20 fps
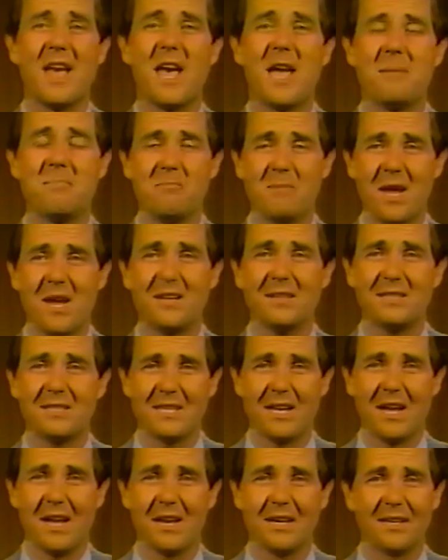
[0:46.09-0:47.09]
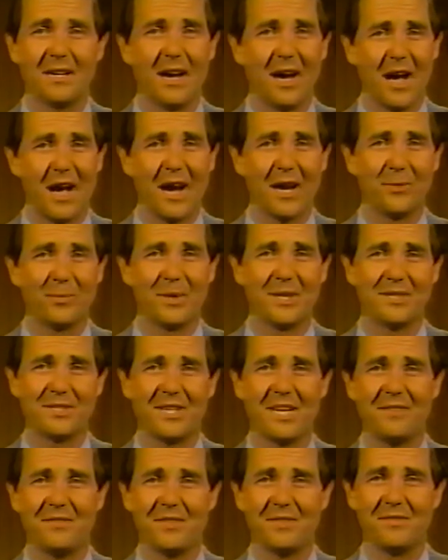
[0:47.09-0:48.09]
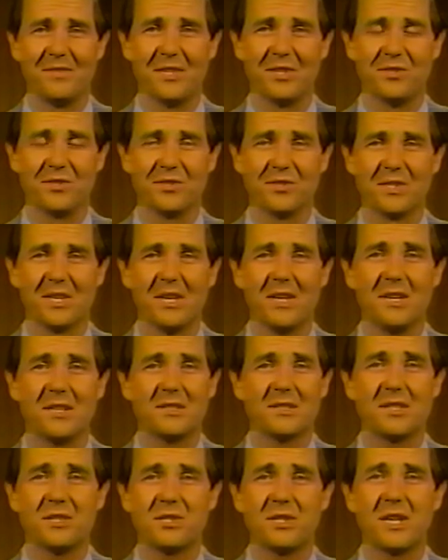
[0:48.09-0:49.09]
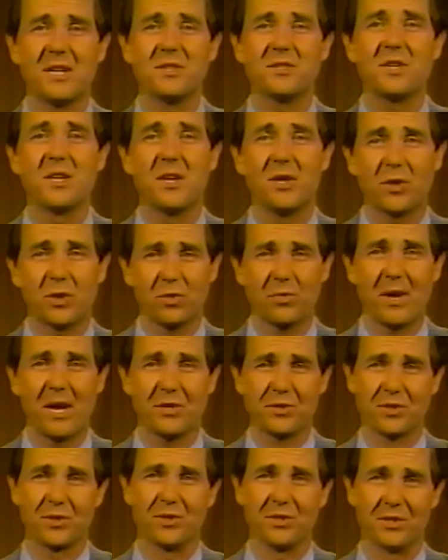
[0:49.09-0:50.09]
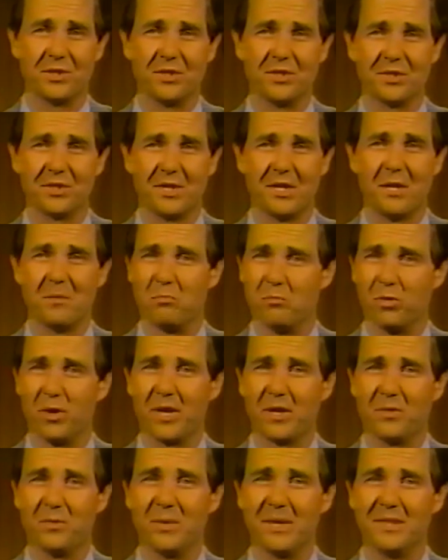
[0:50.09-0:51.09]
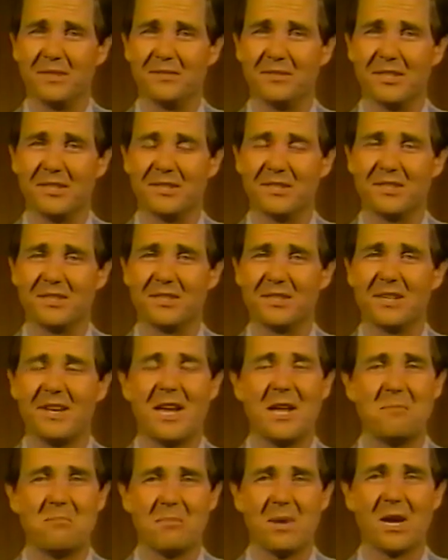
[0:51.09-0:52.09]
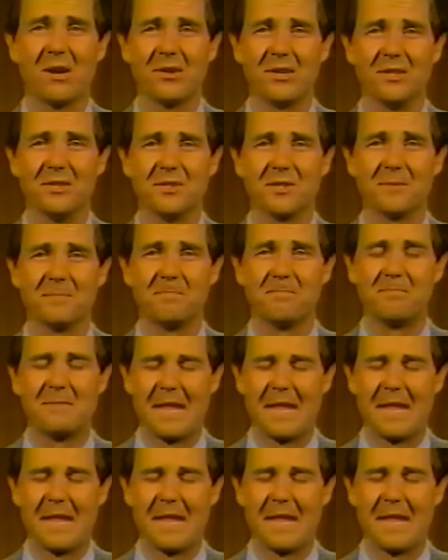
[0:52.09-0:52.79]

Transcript: and maintain highway safety features such as crash cushions, breakaway devices, and barriers.